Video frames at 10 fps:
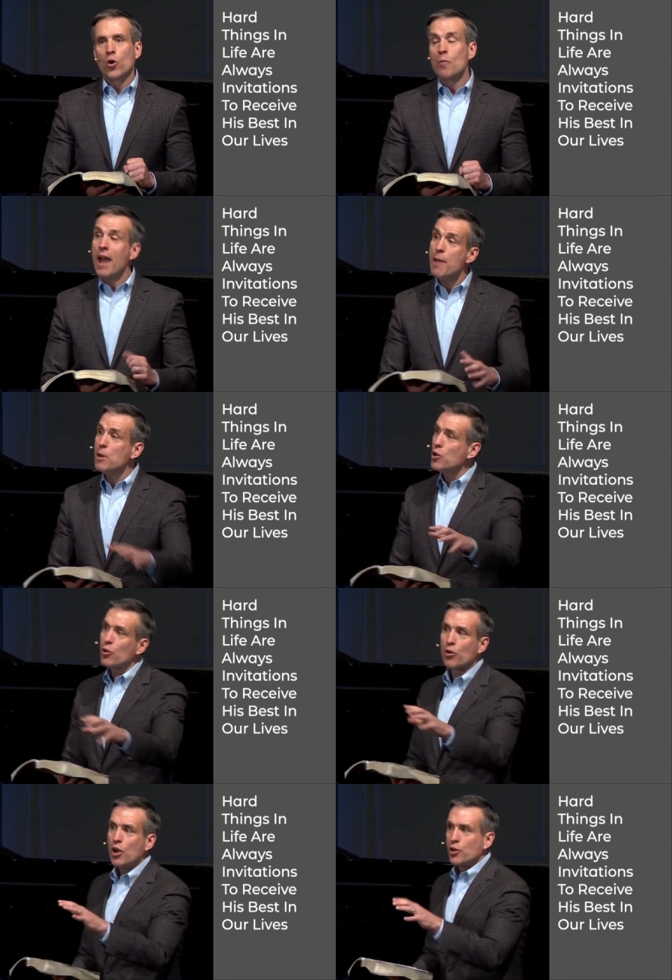Or maybe
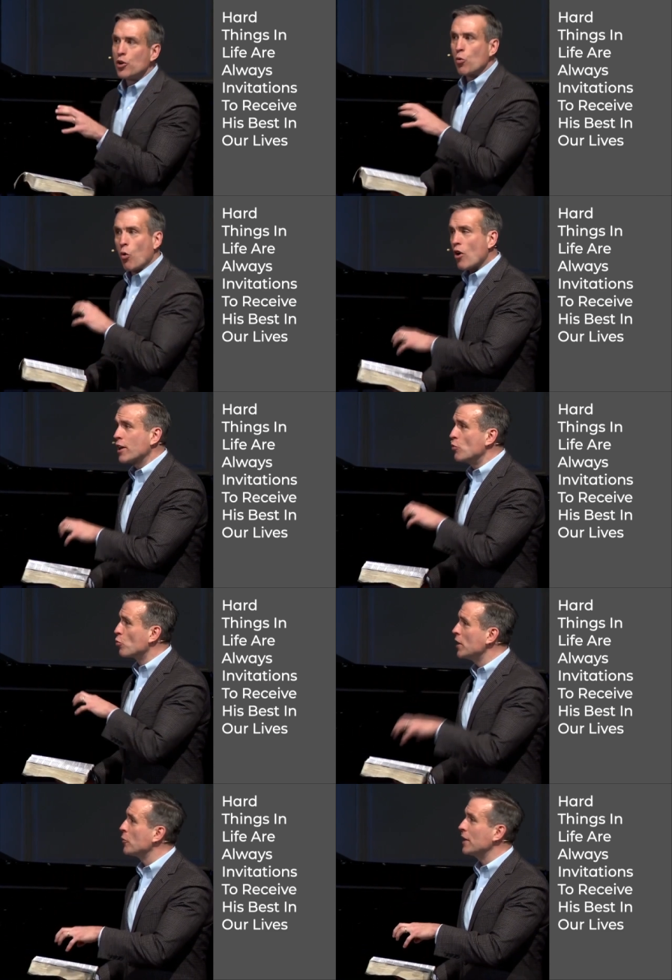you're, you're
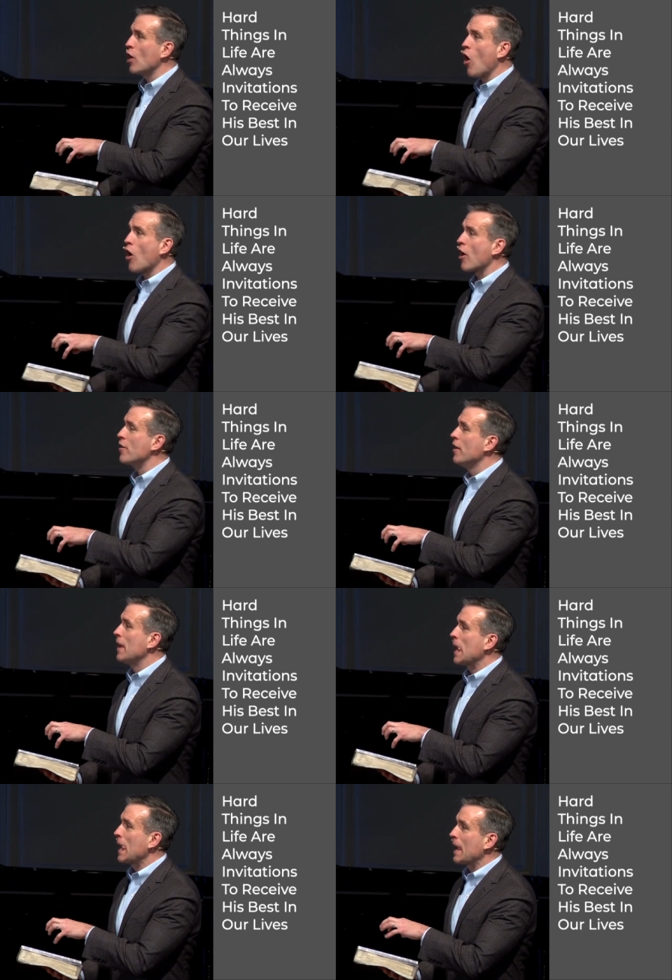working really, really hard
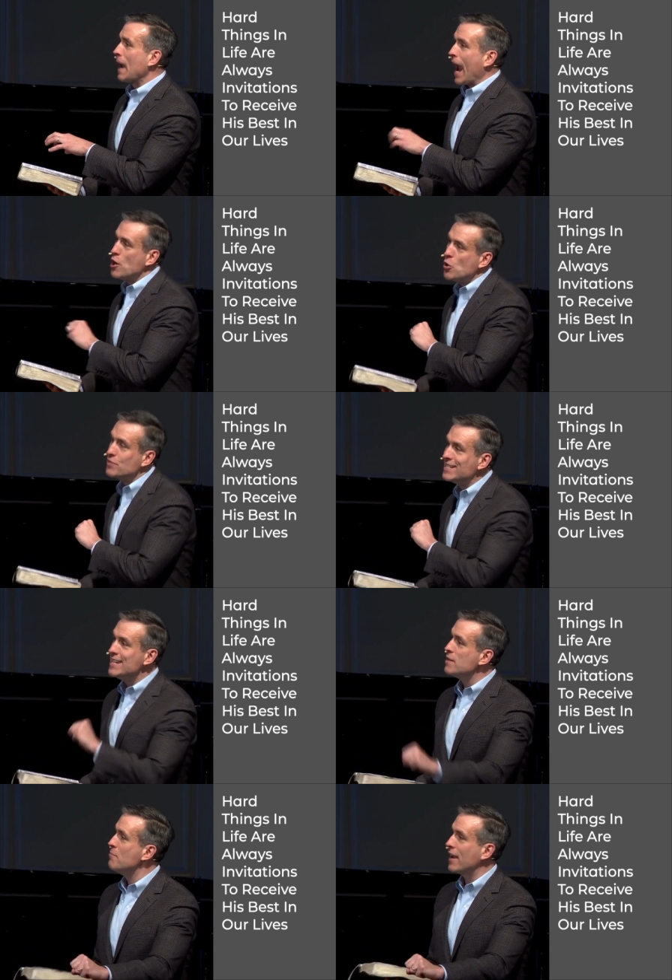and you
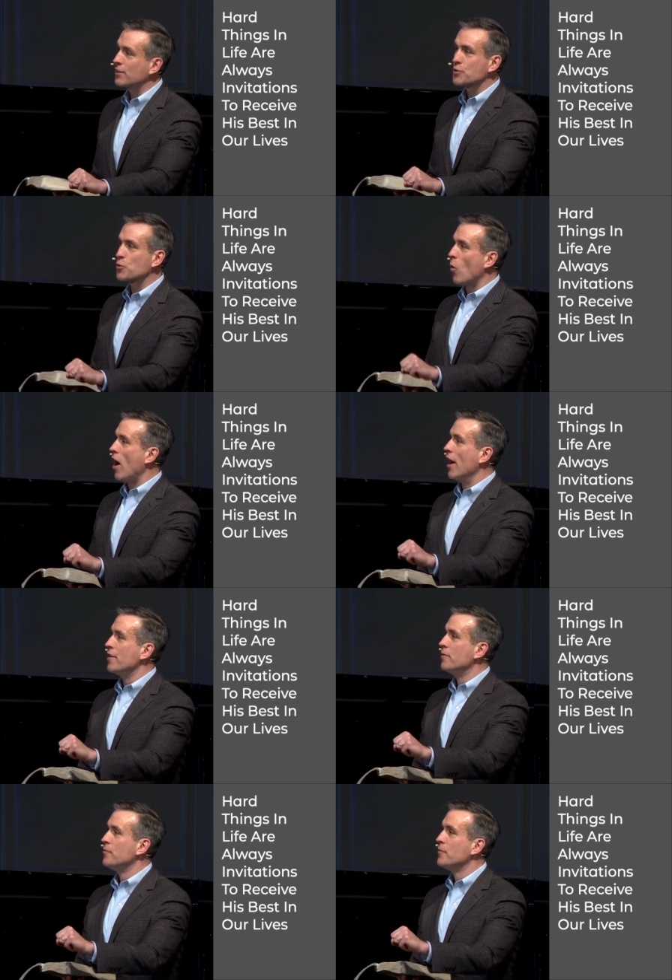didn't make the squad.